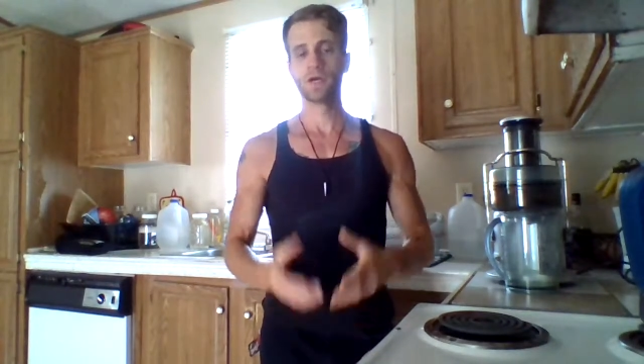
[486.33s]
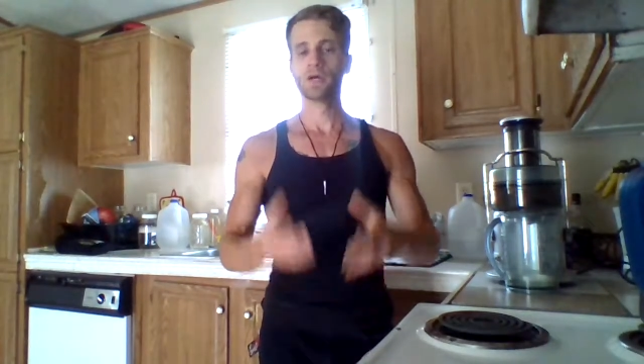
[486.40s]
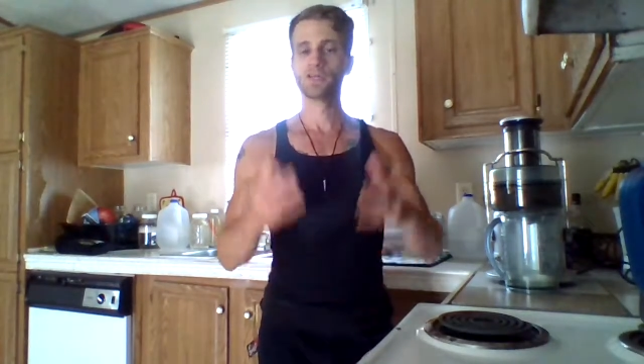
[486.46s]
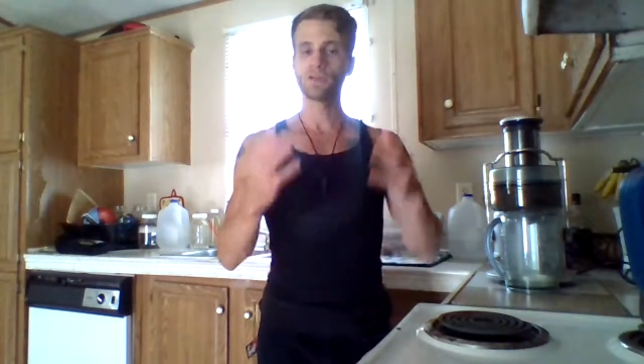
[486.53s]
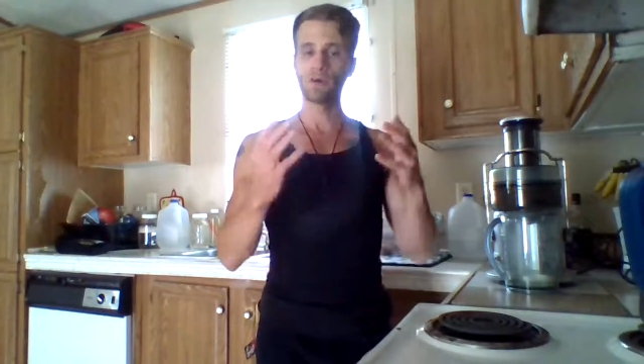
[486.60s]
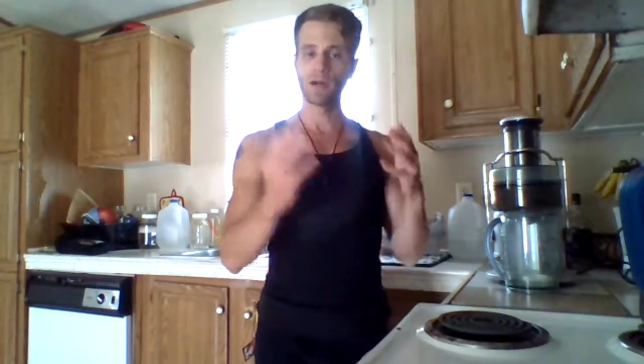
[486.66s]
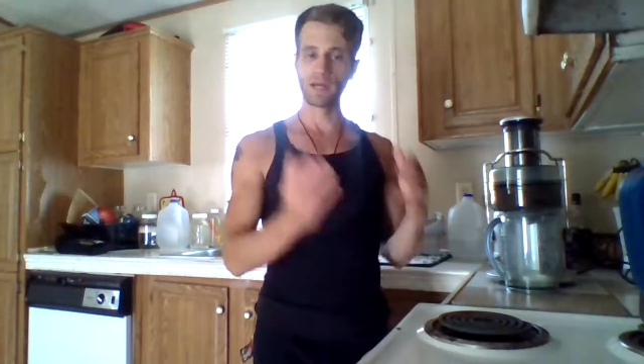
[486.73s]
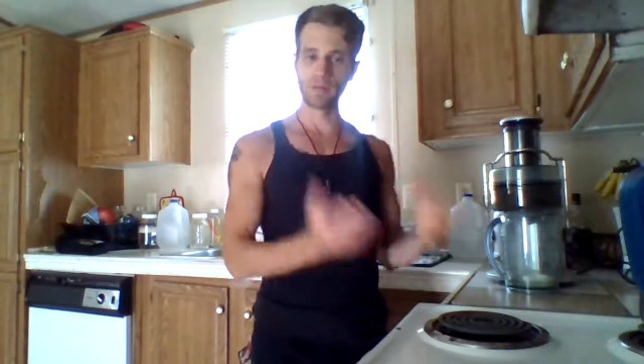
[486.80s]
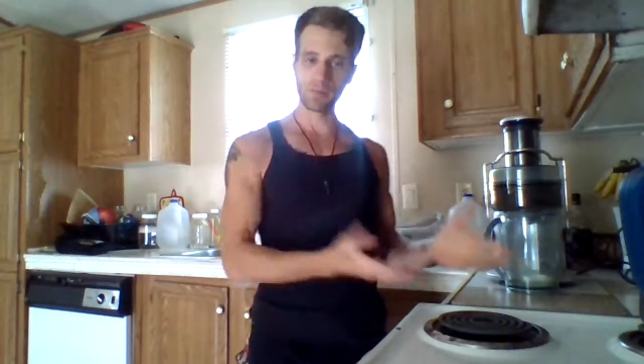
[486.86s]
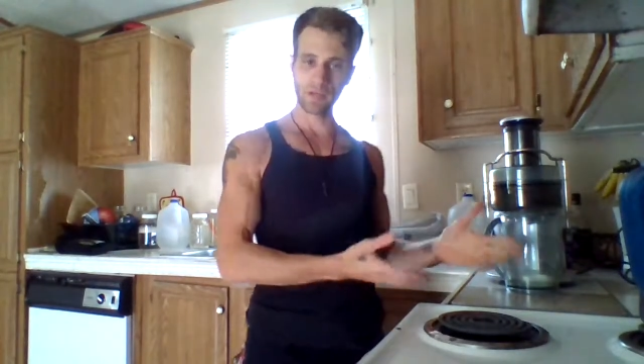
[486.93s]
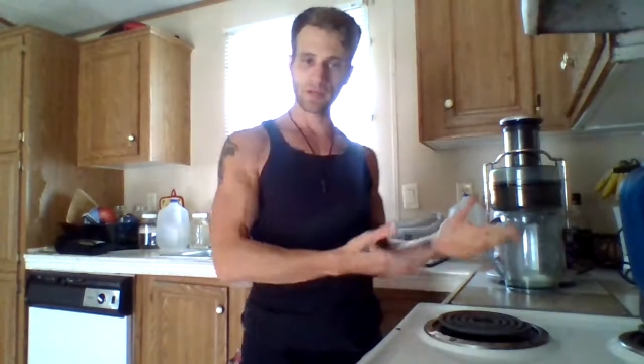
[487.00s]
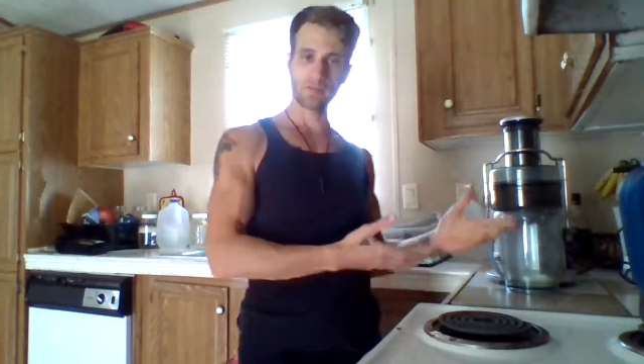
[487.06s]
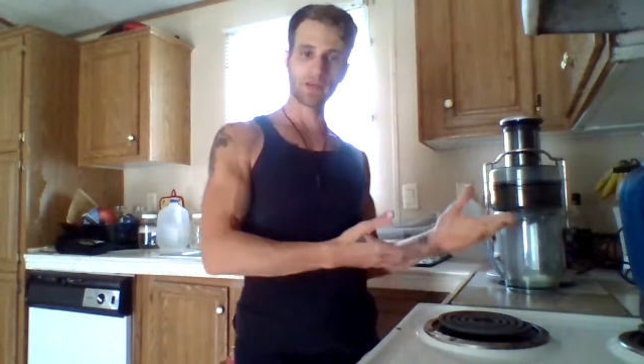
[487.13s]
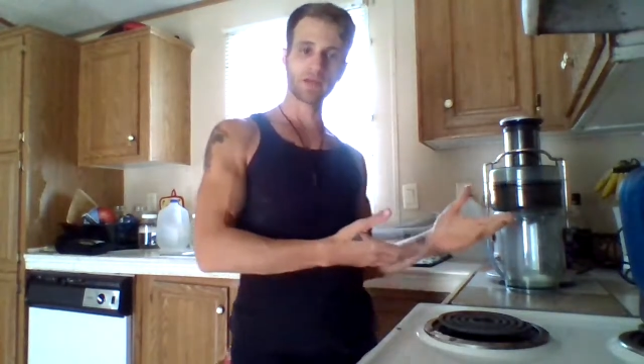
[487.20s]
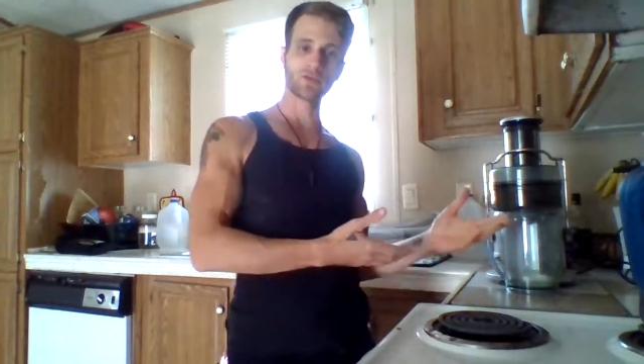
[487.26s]
So I am going
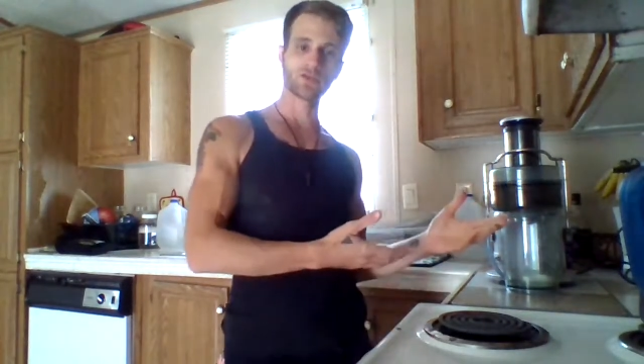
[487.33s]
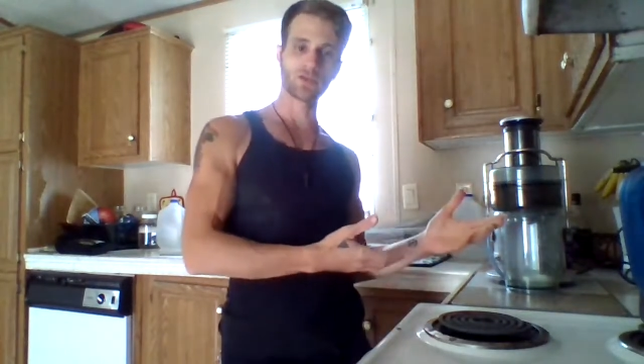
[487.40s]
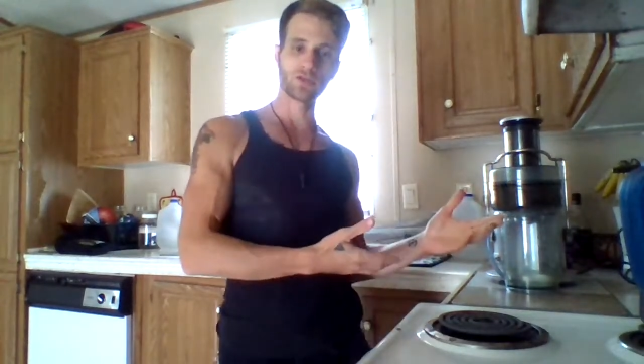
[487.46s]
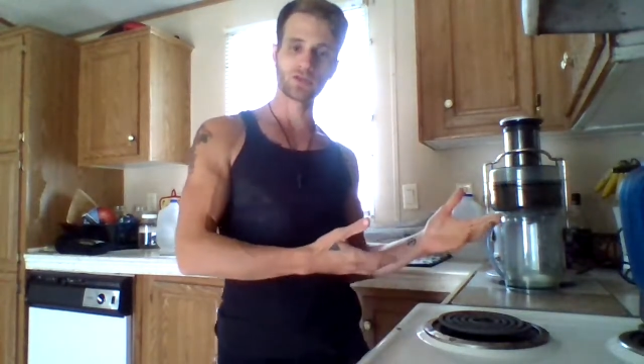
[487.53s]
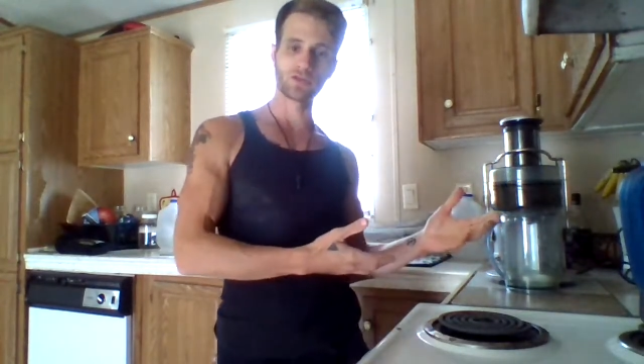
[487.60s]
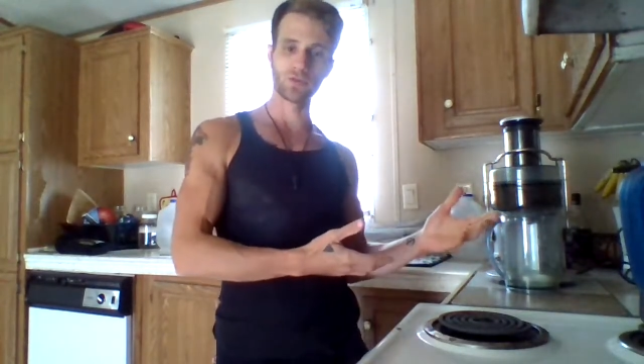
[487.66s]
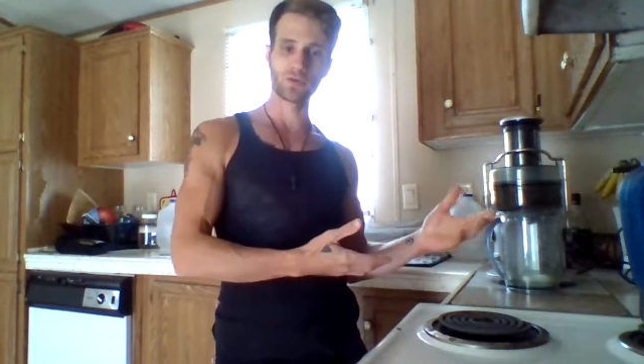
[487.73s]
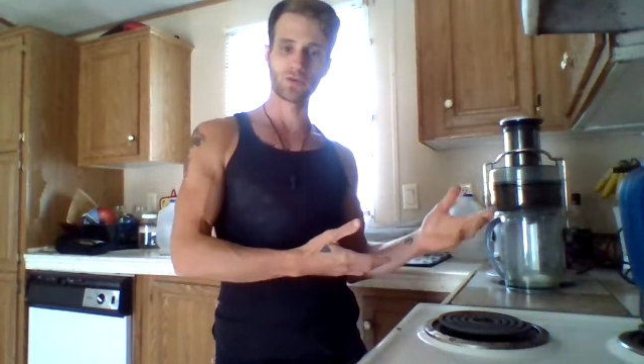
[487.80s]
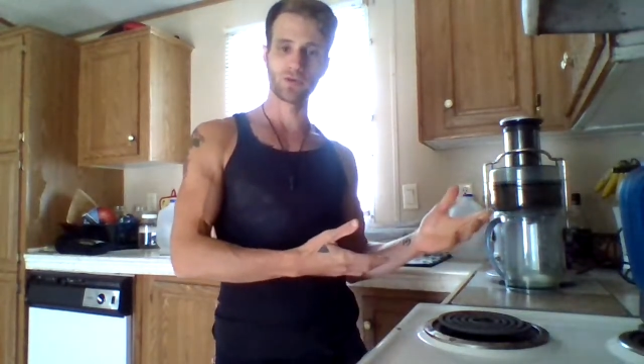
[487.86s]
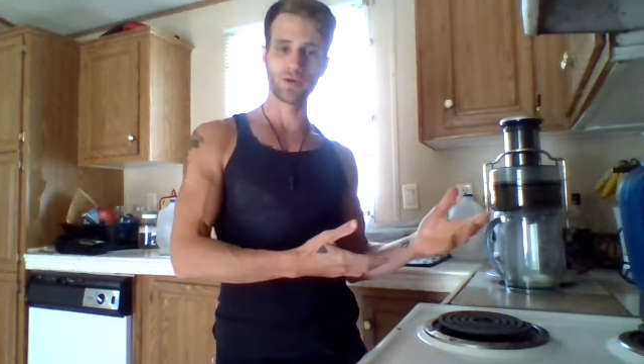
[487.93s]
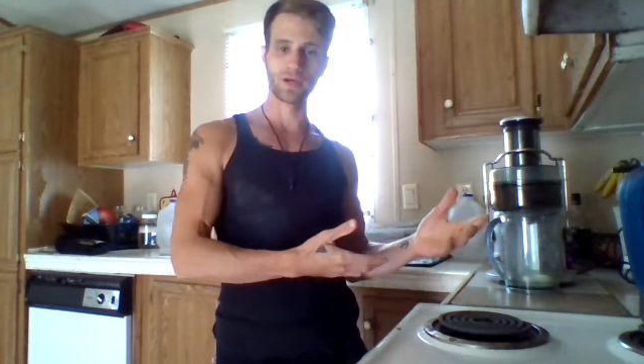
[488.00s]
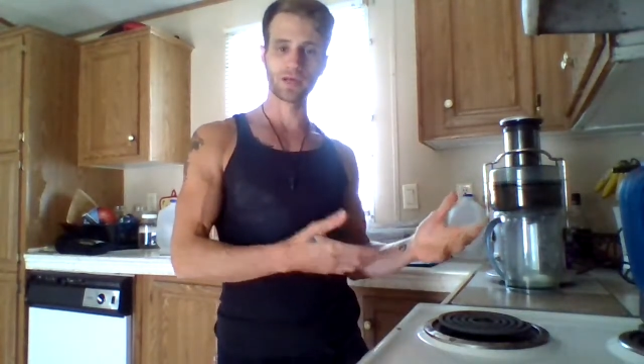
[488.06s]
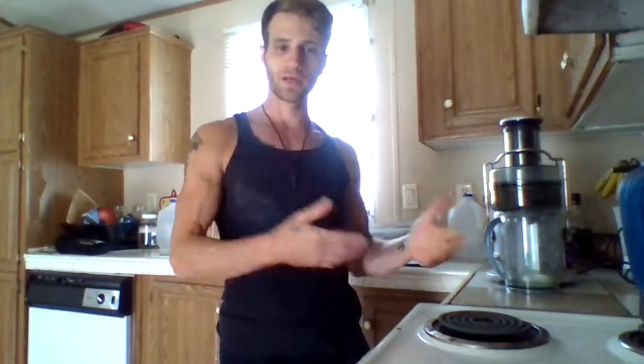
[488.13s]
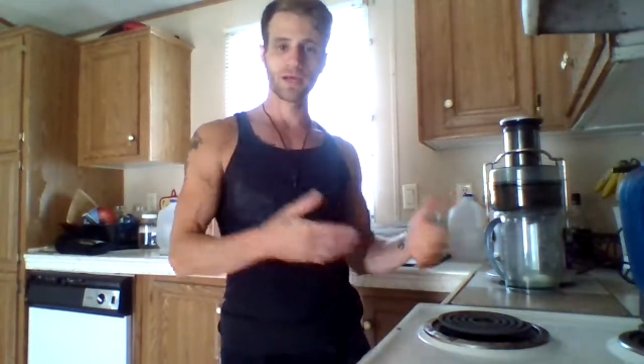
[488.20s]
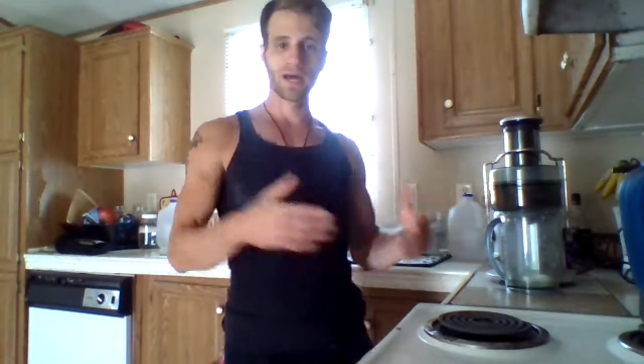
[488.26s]
to make a juice real
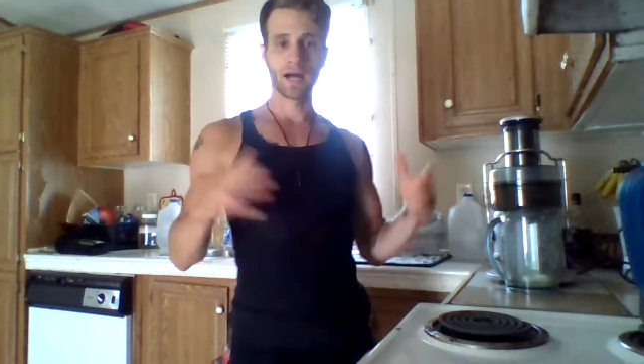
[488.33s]
quick.